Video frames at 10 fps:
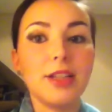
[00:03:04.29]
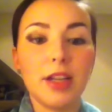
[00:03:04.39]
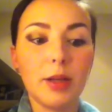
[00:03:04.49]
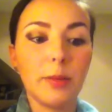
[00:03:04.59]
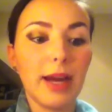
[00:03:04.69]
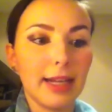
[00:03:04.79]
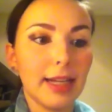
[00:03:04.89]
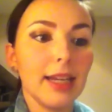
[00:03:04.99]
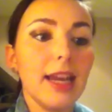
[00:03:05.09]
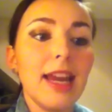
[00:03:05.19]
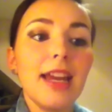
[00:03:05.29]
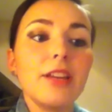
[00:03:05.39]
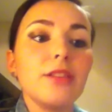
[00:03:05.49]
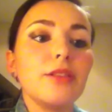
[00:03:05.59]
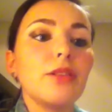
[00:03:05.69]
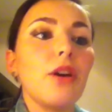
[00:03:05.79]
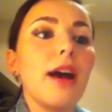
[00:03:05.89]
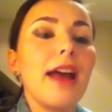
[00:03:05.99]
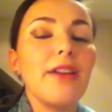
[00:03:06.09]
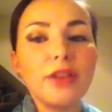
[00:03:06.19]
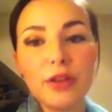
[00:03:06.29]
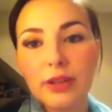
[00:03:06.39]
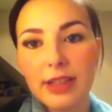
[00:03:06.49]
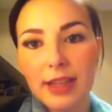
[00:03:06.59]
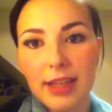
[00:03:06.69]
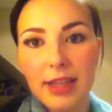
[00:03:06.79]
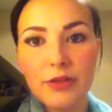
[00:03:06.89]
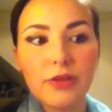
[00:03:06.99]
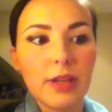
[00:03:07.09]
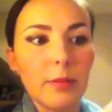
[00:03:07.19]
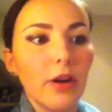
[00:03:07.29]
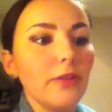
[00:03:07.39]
palette. It's got every colour that you can dream of.